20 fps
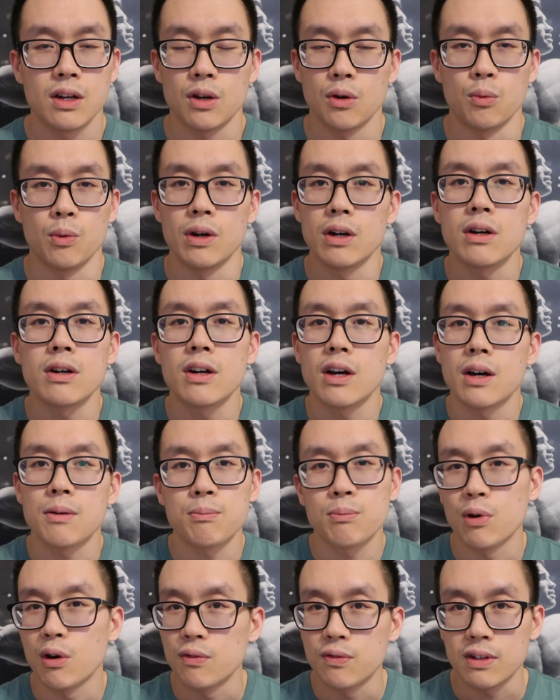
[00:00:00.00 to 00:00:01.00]
We are
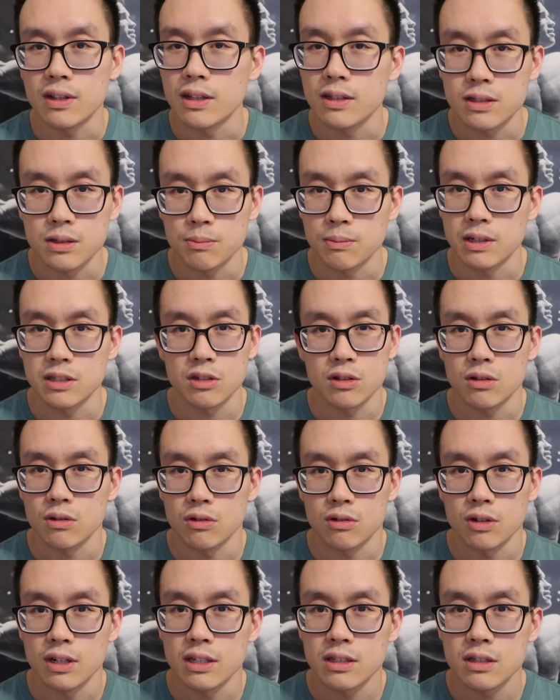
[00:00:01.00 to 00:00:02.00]
not perfectly symmetrical
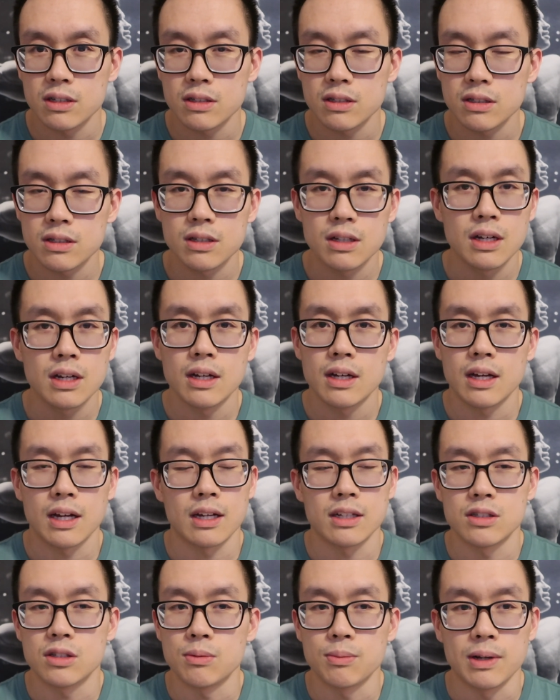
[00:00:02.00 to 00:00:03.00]
creatures,
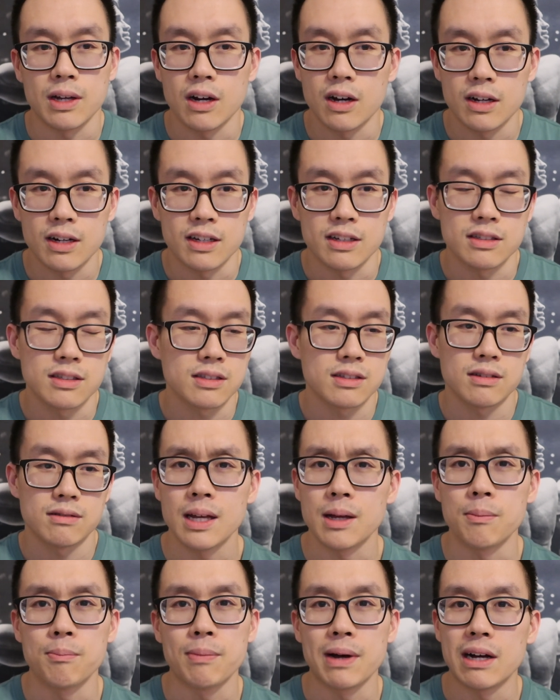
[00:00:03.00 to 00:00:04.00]
and to be honest,
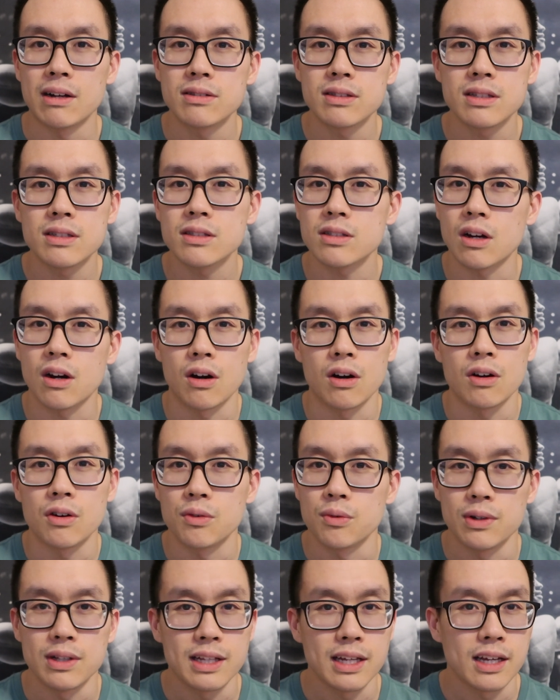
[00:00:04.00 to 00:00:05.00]
imbalances aren't
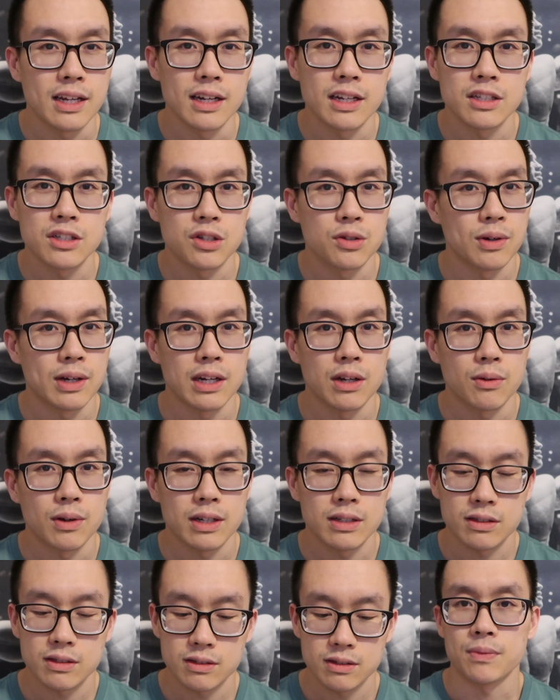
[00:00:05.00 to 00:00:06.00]
really an issue
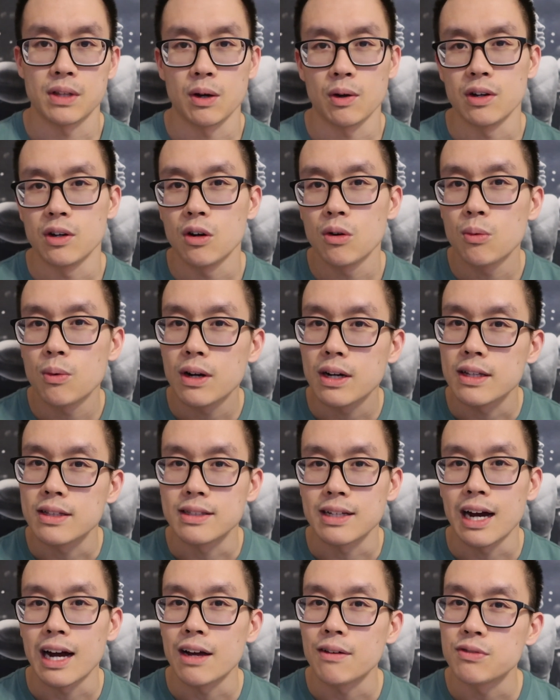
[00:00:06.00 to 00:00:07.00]
anyways. Now I don't want to
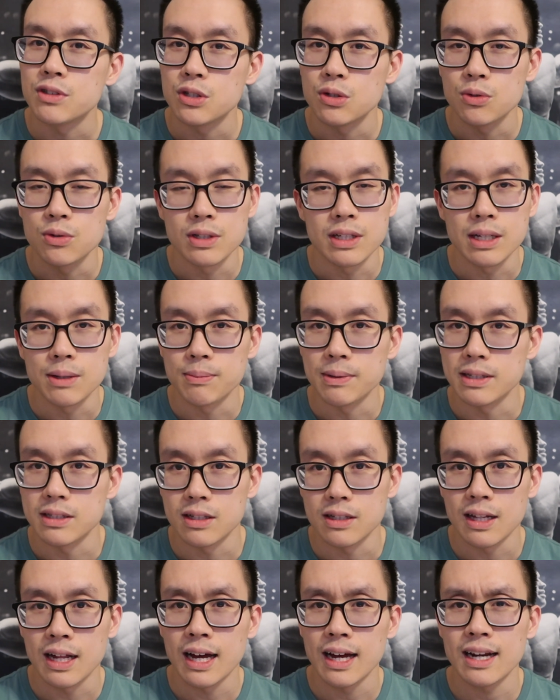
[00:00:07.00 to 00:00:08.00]
dive too deep
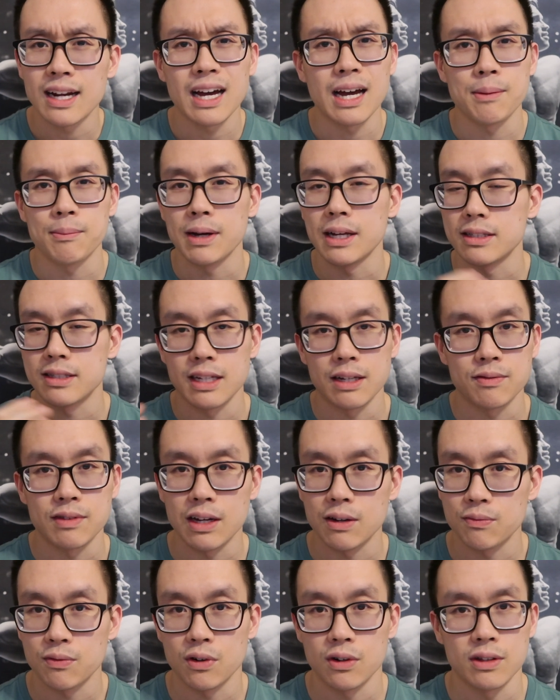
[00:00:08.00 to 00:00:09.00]
into that, I might save
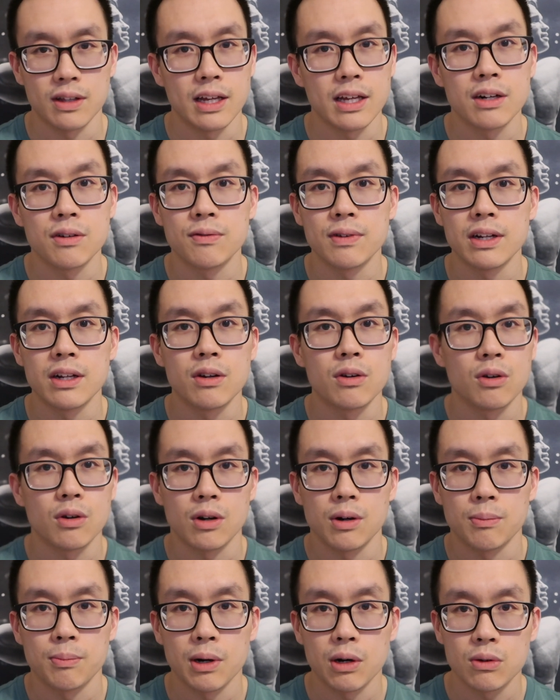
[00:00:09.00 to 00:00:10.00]
that for a later video or
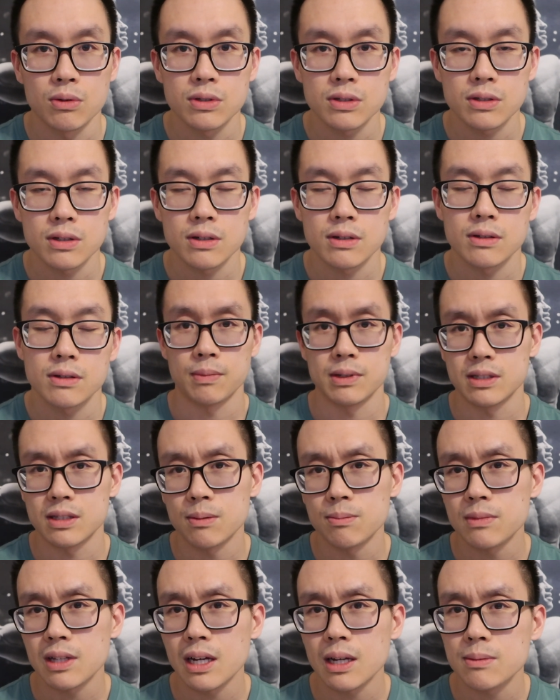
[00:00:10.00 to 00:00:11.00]
a post, but
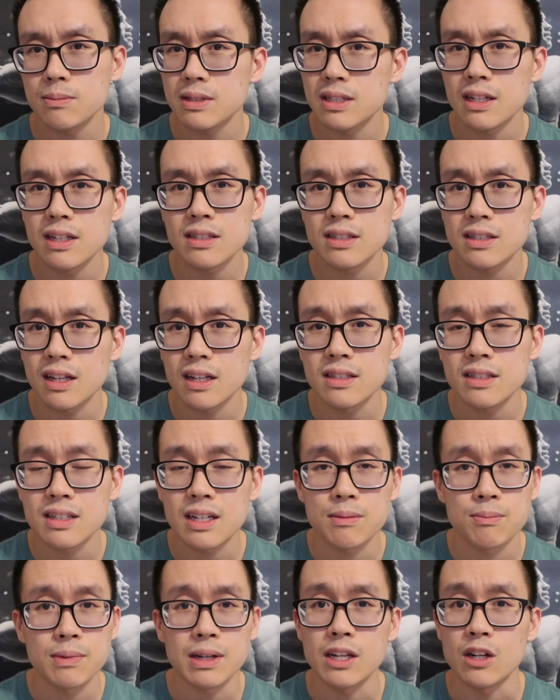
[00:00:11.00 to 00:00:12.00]
sometimes these things
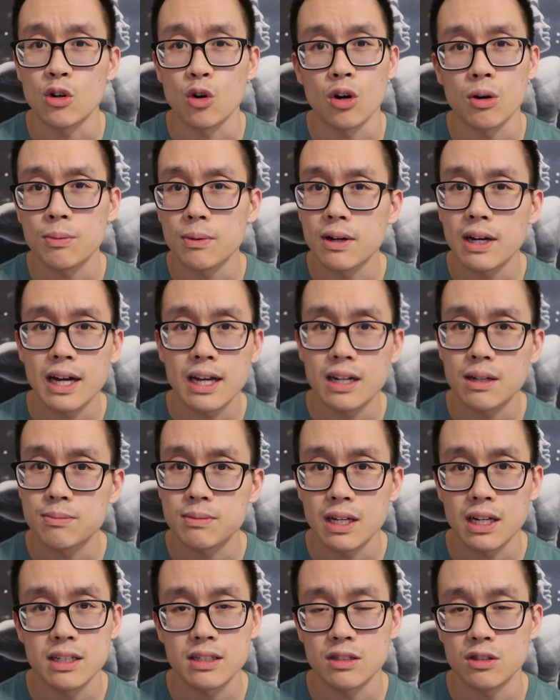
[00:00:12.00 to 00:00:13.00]
can be normal
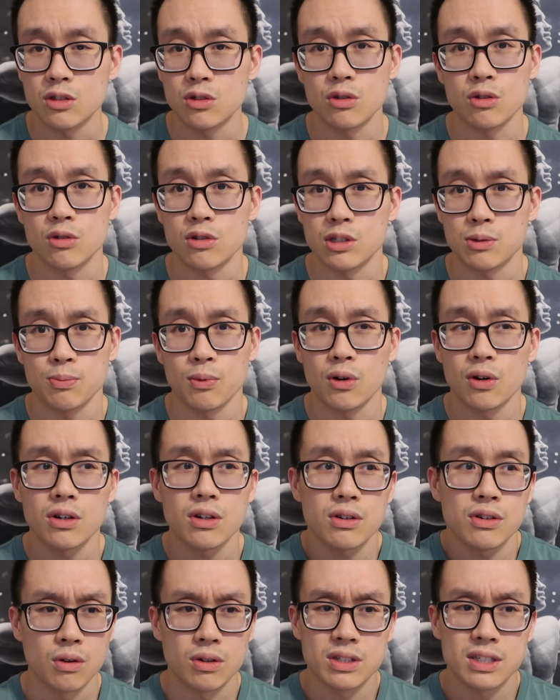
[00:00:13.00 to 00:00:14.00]
adaptations to your
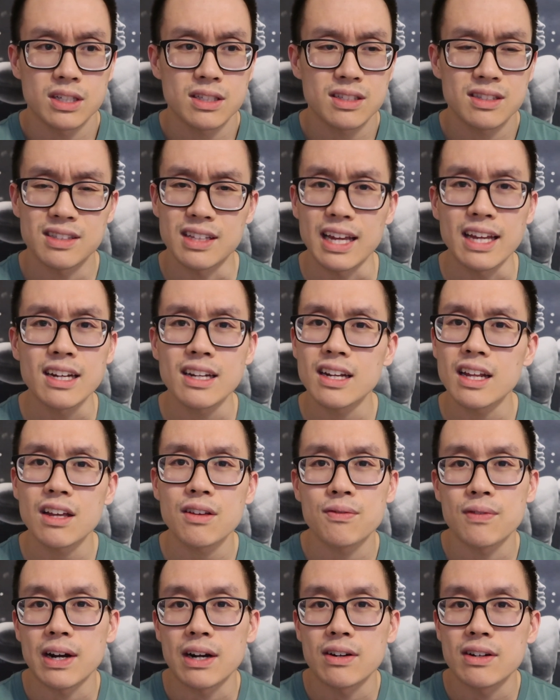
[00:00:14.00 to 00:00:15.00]
sport or just day-to-day
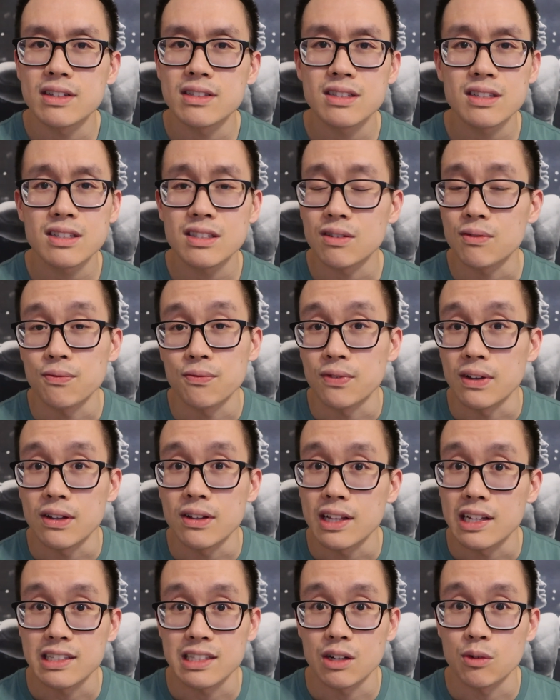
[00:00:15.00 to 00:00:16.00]
variances and
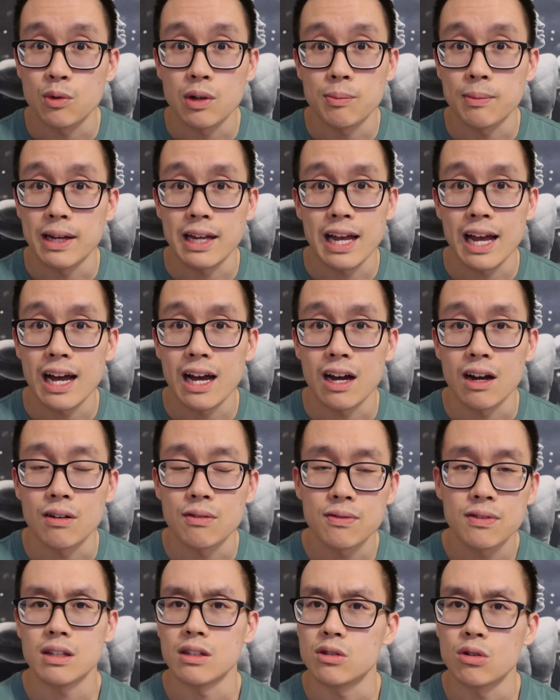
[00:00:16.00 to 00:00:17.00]
feelings that we may
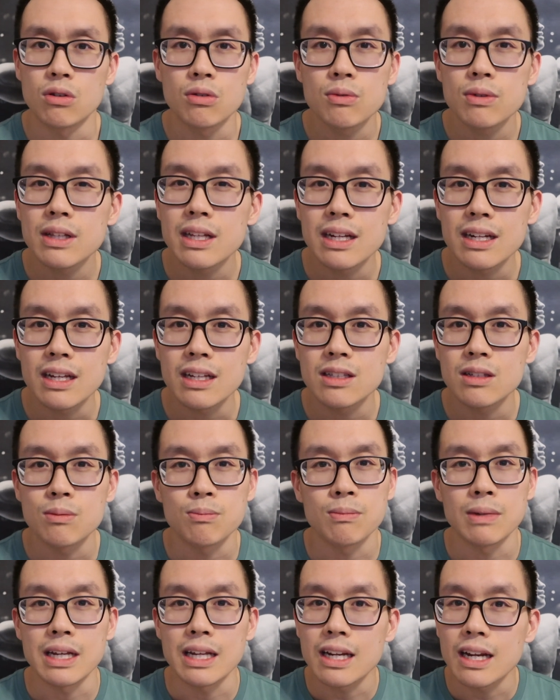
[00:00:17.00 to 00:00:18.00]
have that don't really need to
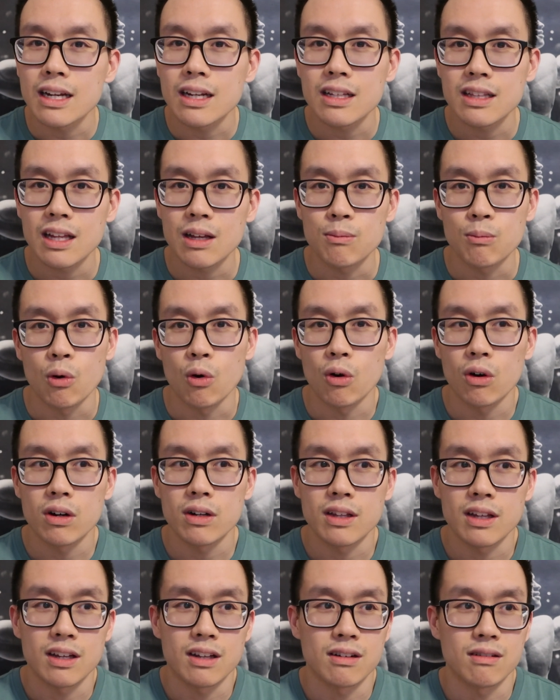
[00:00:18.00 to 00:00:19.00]
mean anything more
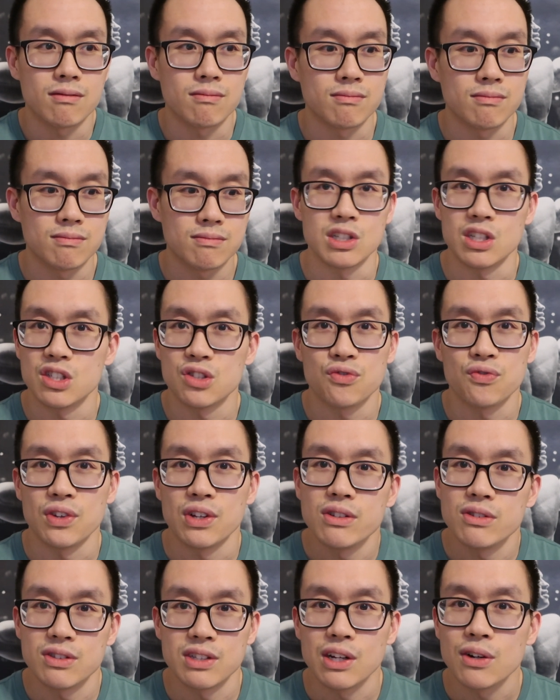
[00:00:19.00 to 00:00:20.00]
than just
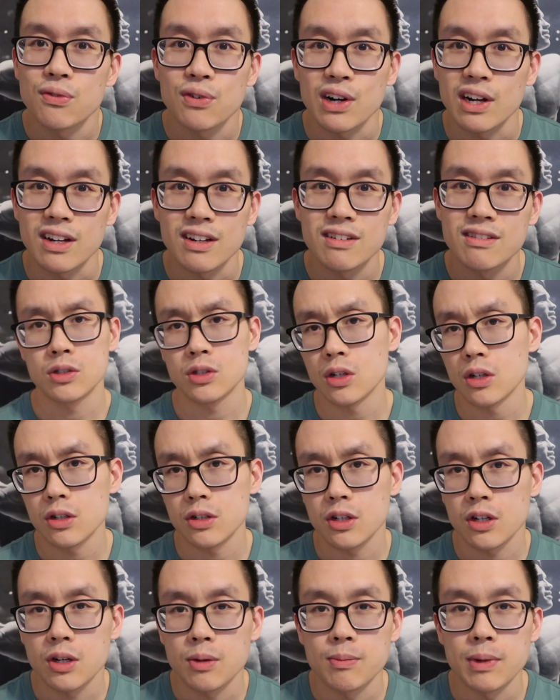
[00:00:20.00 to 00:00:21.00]
feels different. Sure,
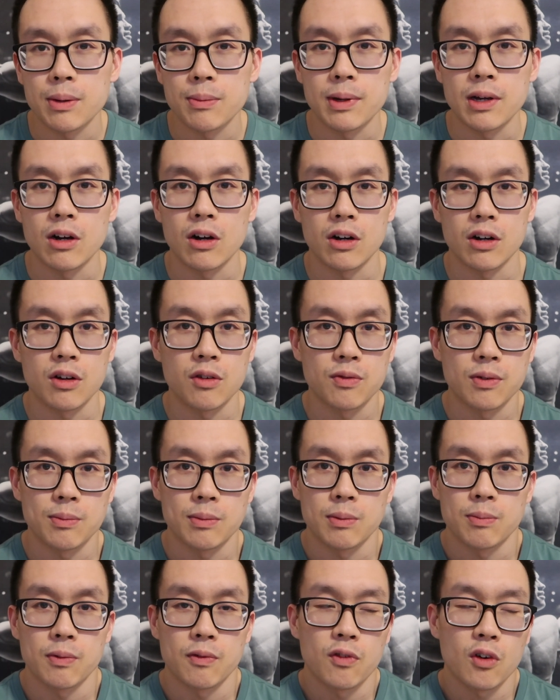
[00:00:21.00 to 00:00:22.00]
you can maybe argue from
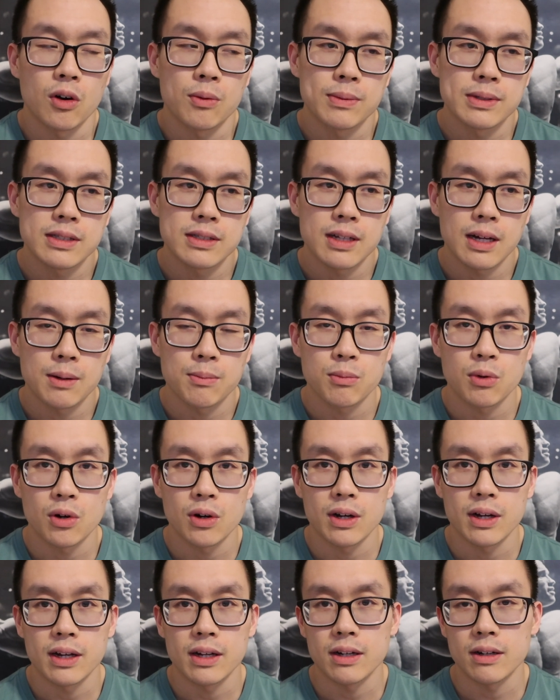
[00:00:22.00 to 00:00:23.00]
a performance
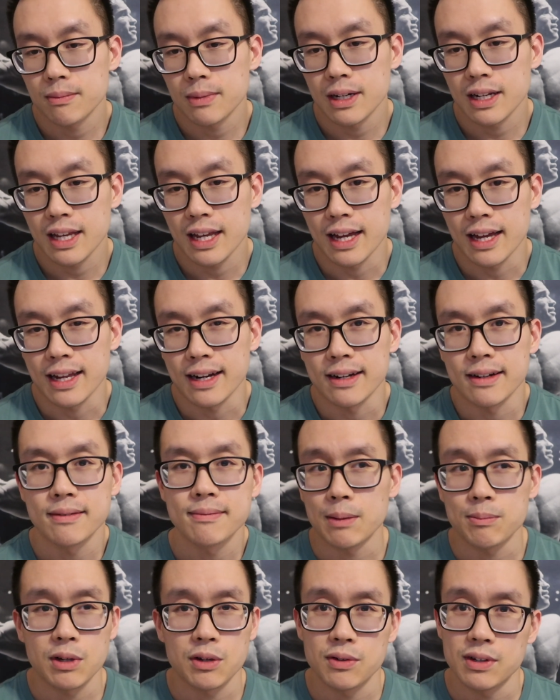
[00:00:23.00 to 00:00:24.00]
standpoint, but again,
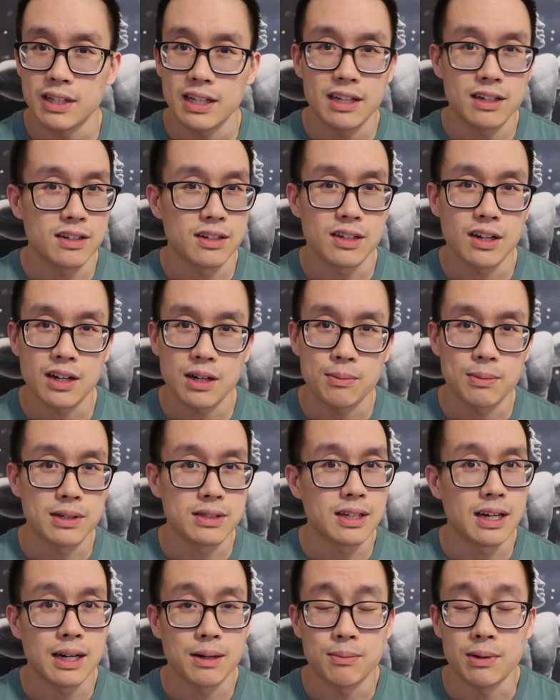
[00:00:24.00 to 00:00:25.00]
I'm not really here to talk about
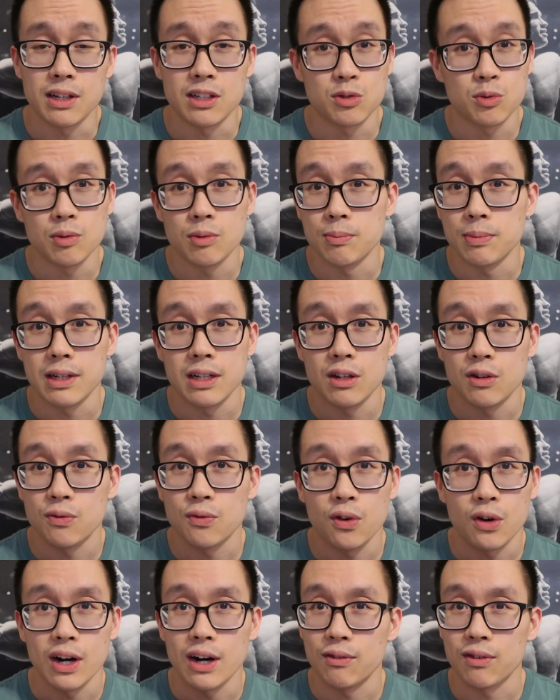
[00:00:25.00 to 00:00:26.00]
that because we would be here
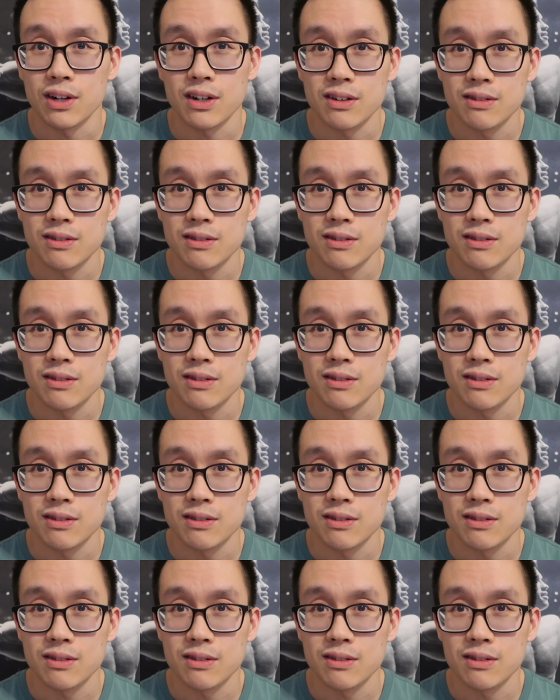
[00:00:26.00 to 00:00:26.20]
forever.